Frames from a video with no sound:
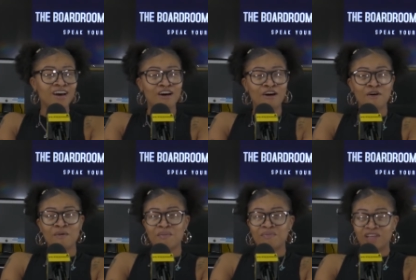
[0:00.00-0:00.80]

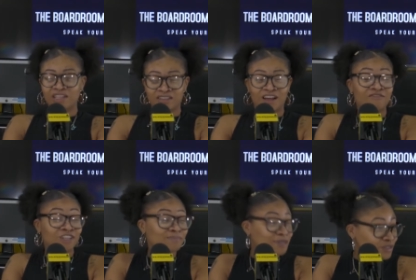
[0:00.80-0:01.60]
Um, it's a lot of
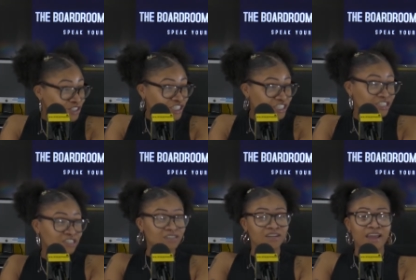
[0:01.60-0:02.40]

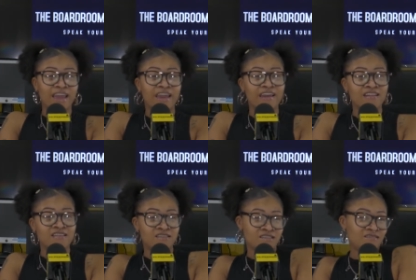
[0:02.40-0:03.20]
exposure,
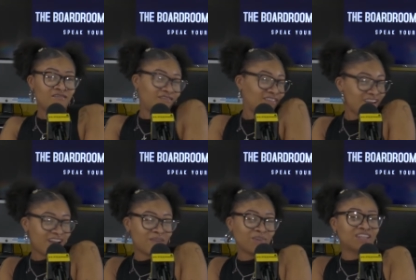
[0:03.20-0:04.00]
and
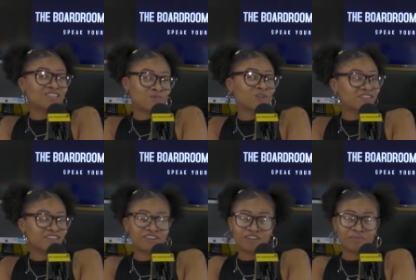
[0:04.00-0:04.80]
I mean it's more
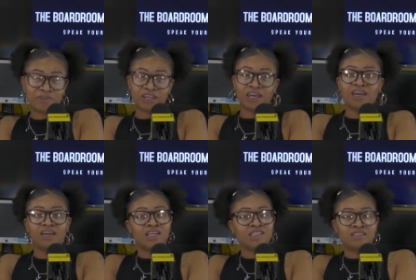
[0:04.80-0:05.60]
secure to me.
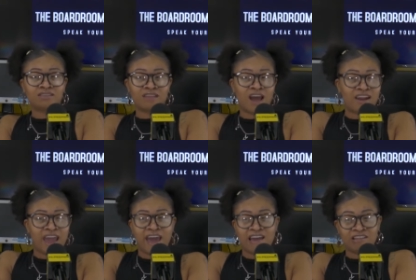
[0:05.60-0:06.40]
It's not
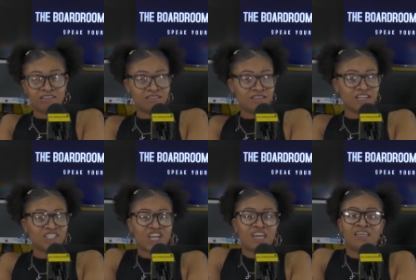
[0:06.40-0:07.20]
as
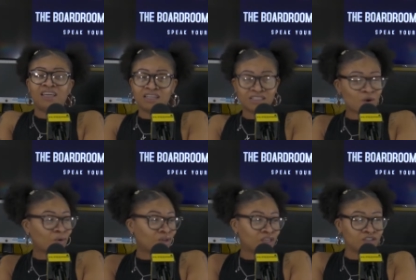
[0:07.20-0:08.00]
janky as
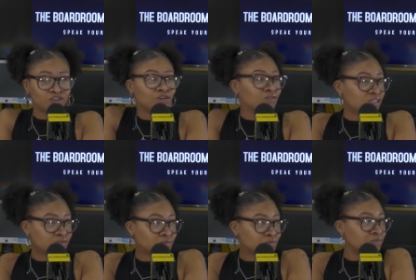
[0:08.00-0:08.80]
going, you know,
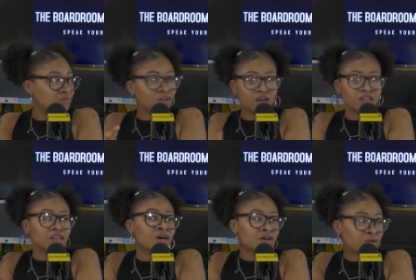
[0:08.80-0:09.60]
to a
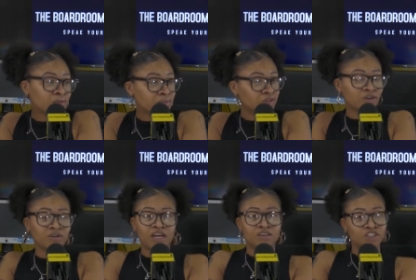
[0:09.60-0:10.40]
club, you know,
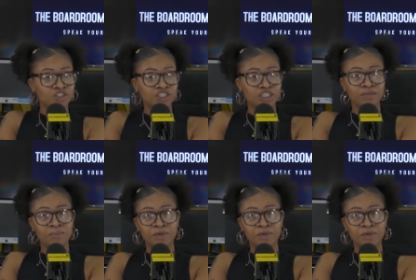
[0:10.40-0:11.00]
down the street.